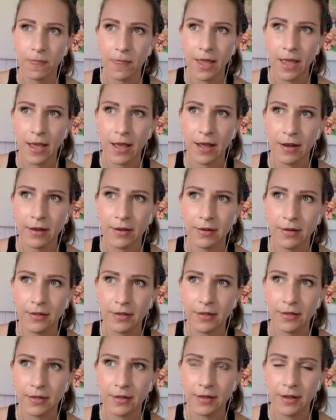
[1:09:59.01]
And
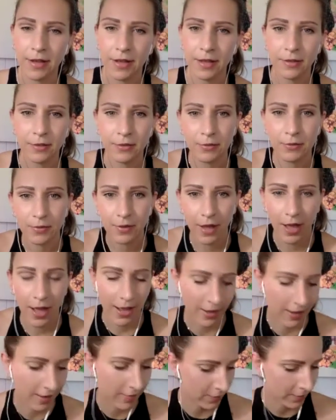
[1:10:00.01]
it's,
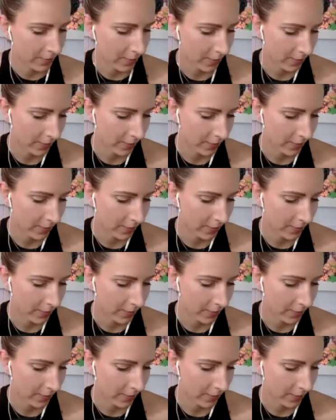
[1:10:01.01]
I never know